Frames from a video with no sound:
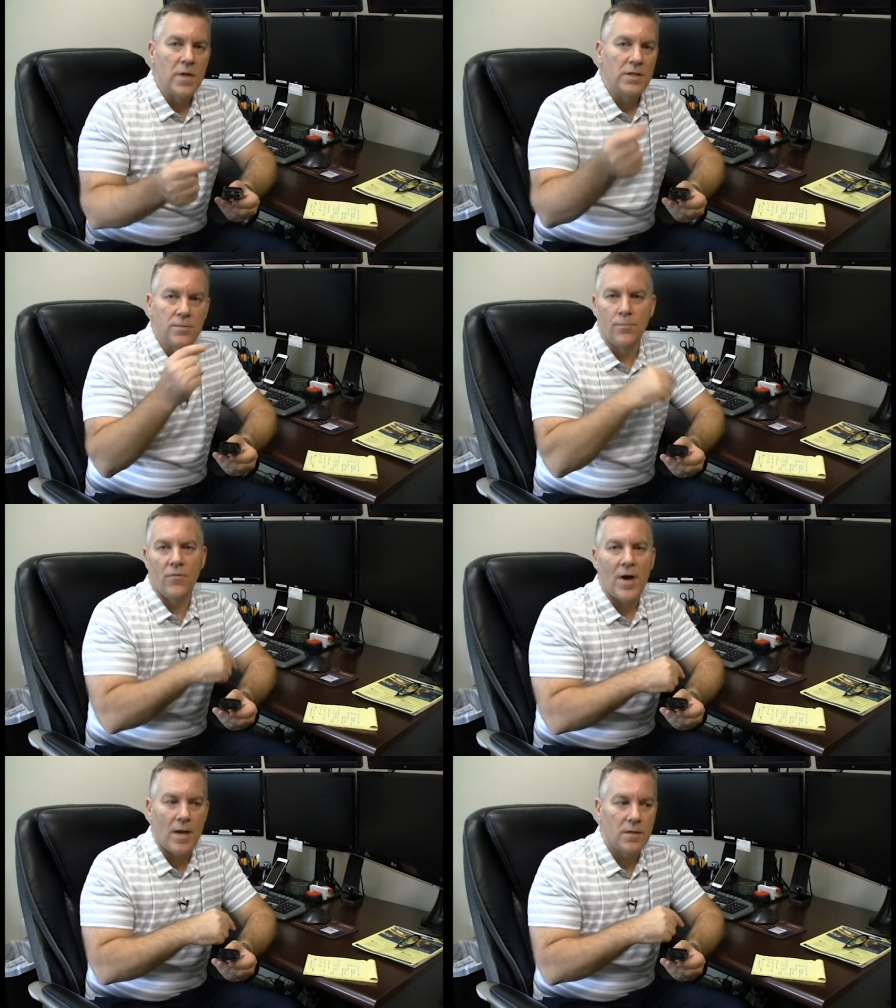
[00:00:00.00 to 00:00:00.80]
is
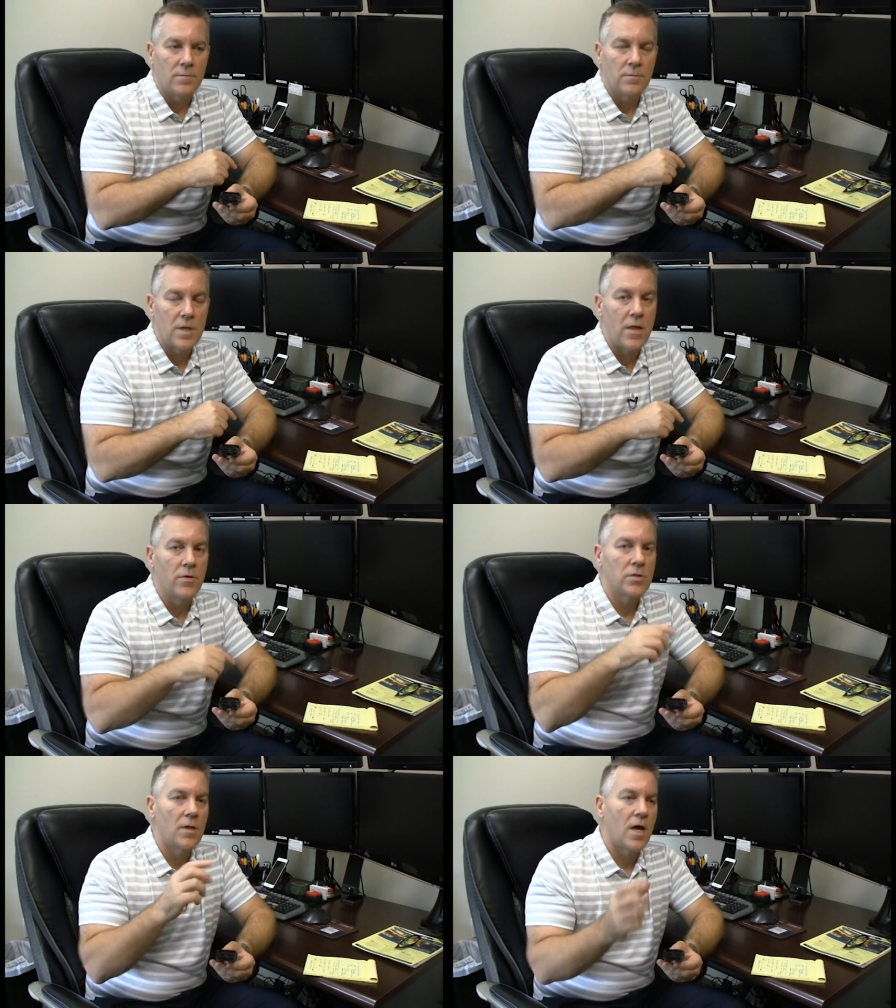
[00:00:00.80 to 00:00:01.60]
provided. And
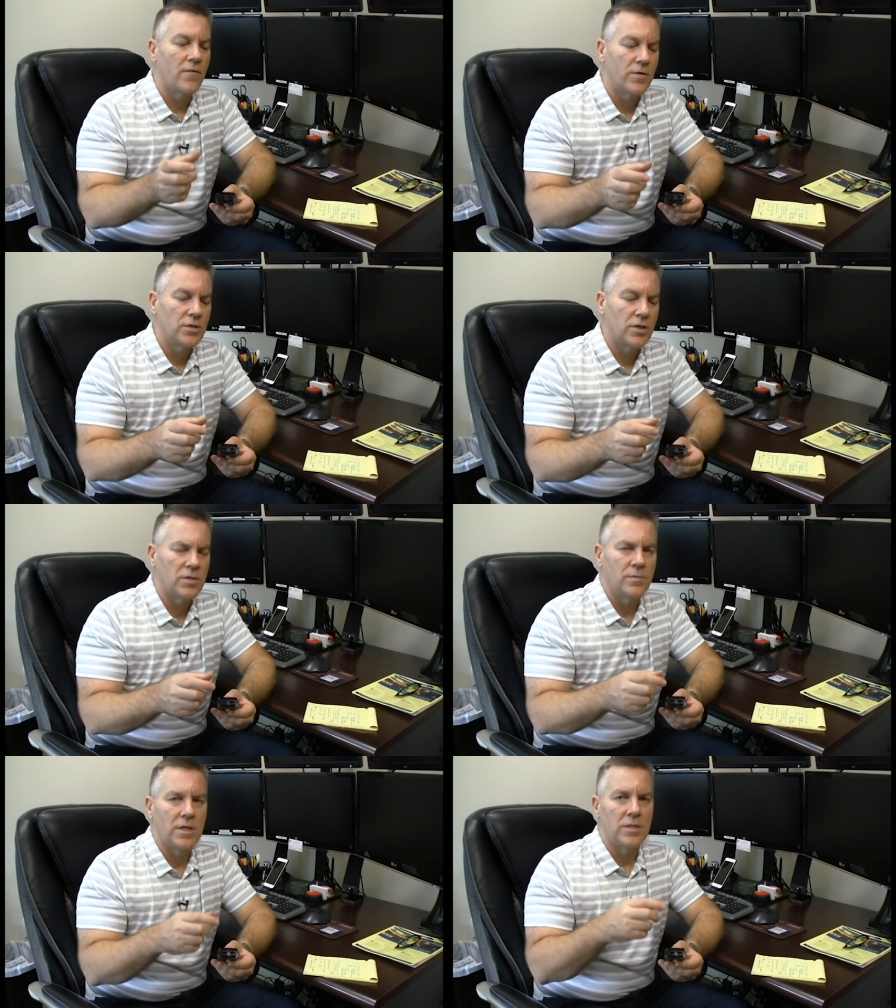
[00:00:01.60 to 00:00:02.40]
there's a lot of other
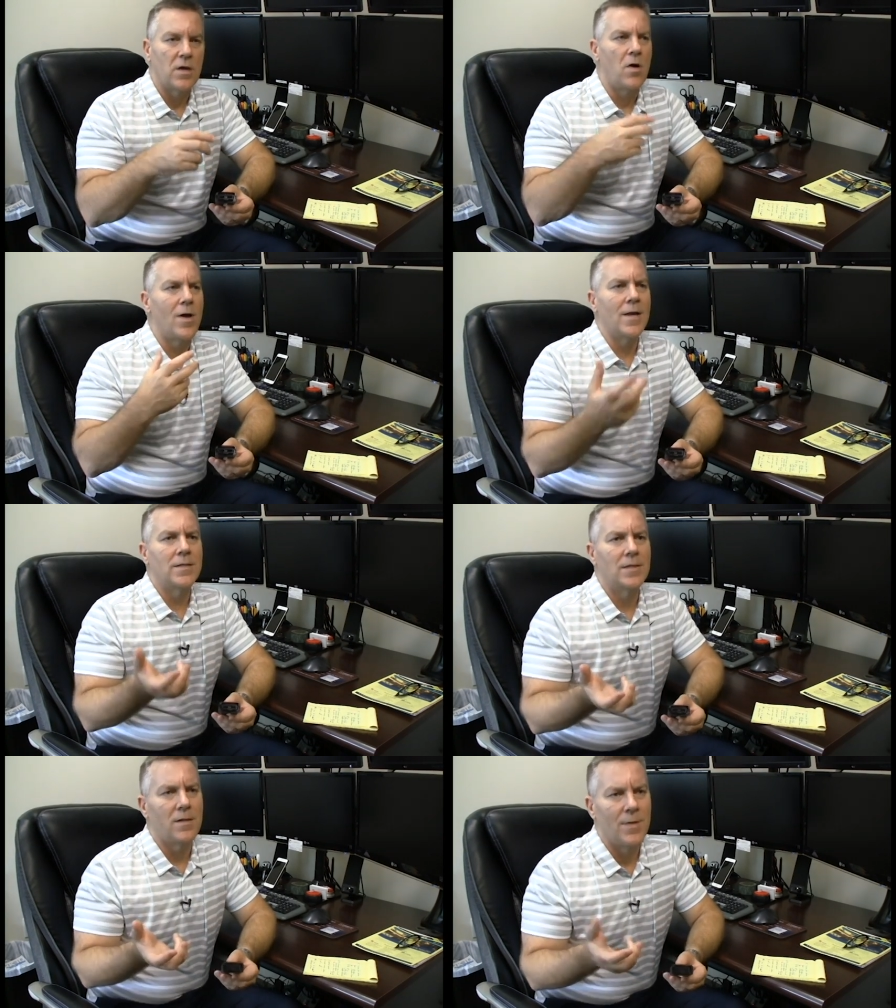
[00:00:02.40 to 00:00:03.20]
systems that say, oh, I
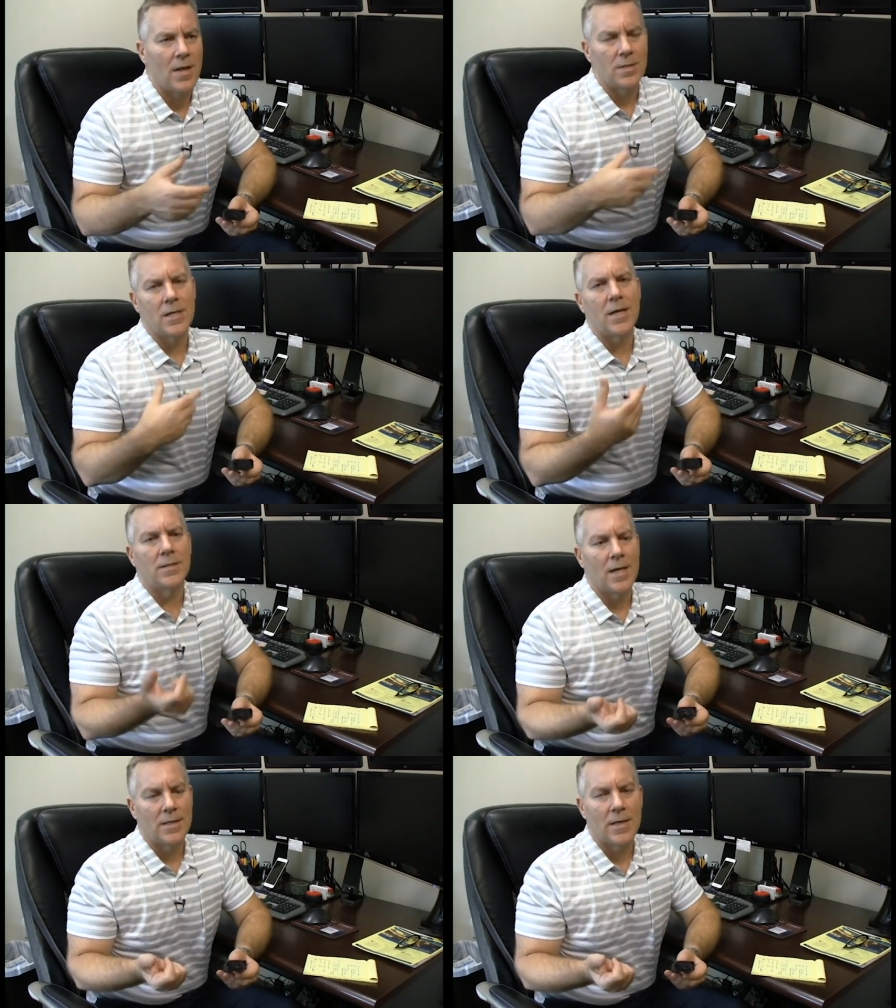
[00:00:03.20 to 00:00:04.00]
got telematics, I got
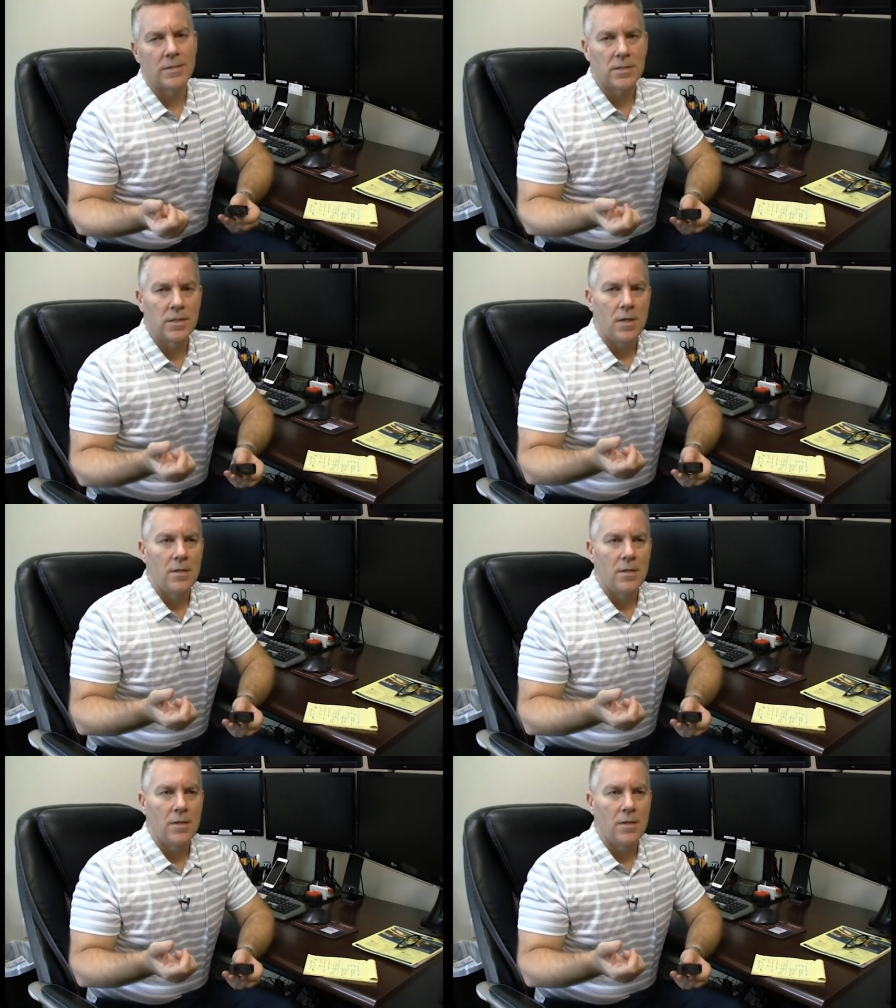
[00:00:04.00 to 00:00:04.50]
diagnostics.